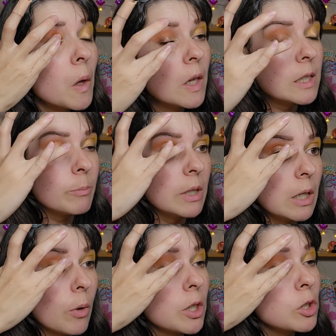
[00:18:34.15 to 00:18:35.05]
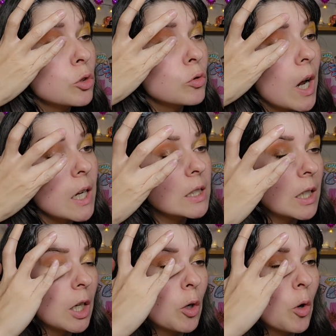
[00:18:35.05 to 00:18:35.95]
It's me where I just dragged
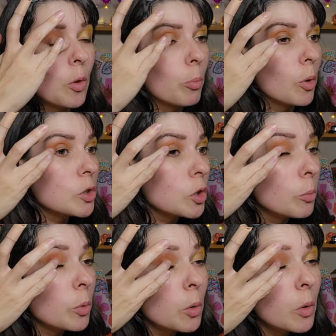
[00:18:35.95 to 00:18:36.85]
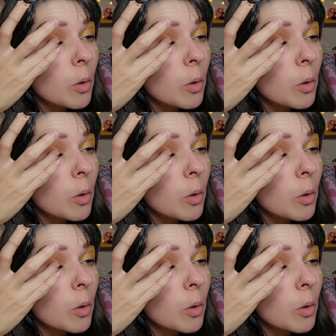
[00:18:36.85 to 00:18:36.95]
it and I got the bottom